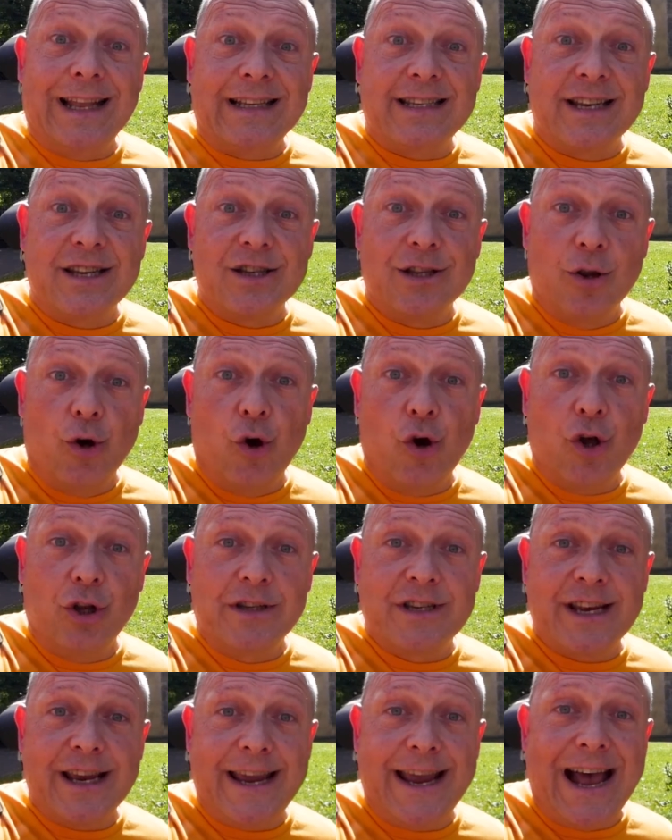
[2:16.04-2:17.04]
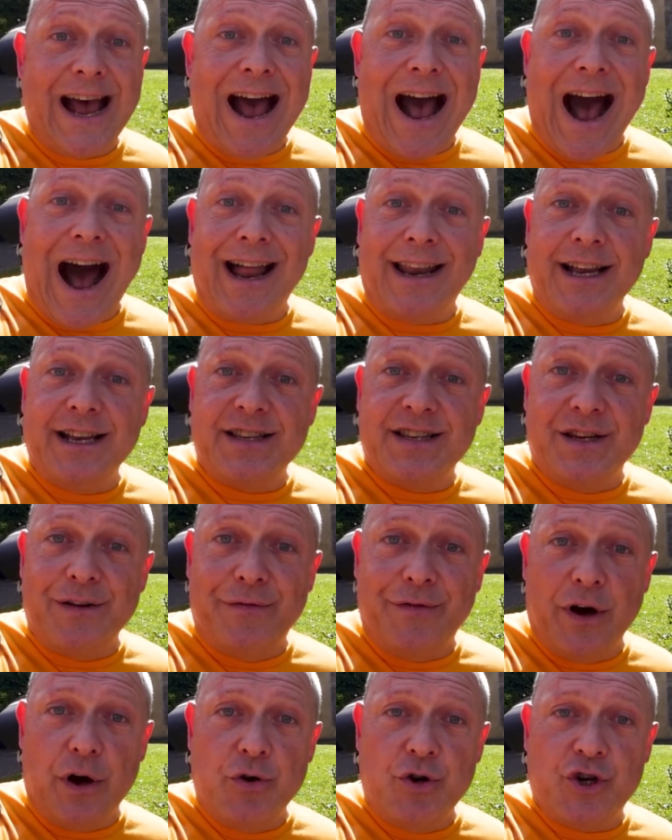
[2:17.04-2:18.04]
Let his loyalty and his
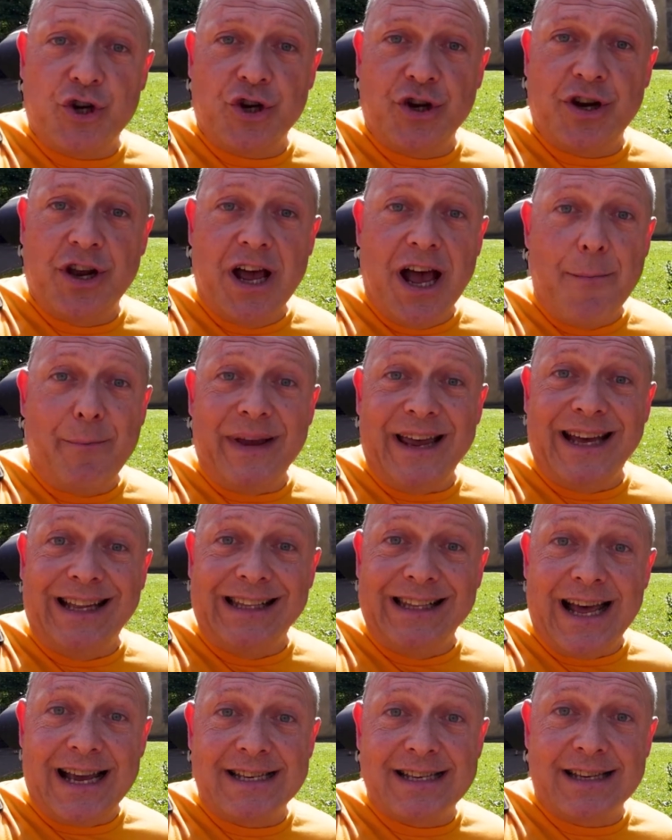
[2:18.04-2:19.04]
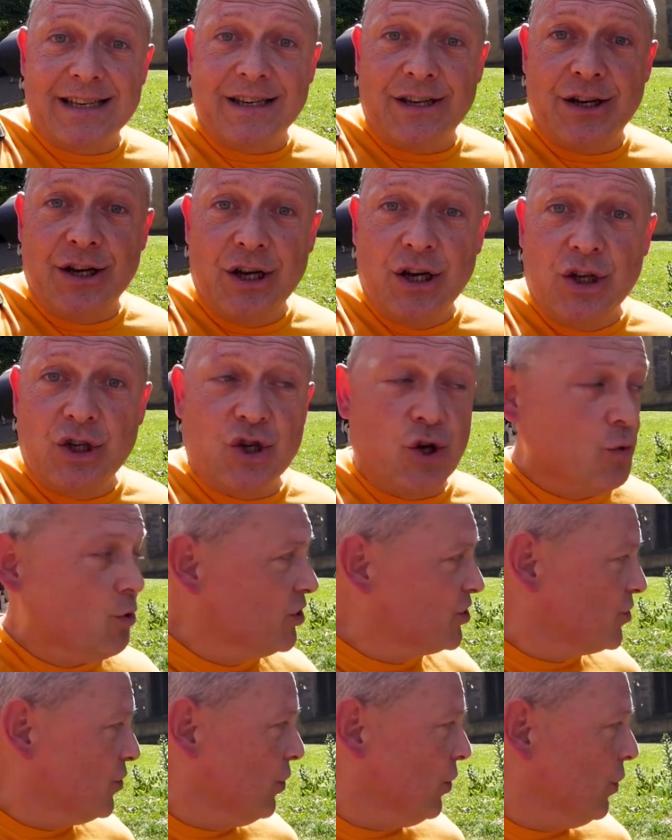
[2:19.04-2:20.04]
devotion be a lesson to
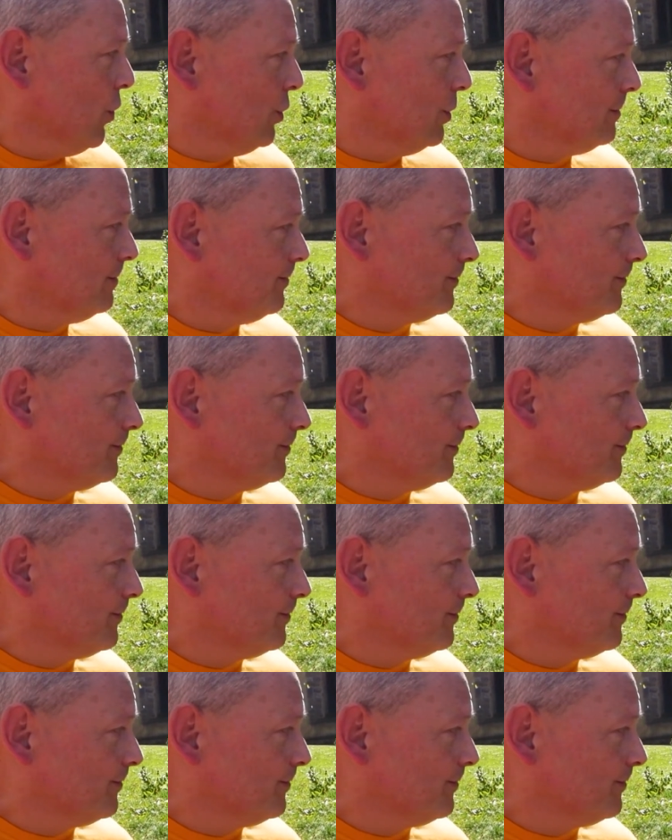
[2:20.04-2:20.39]
us all.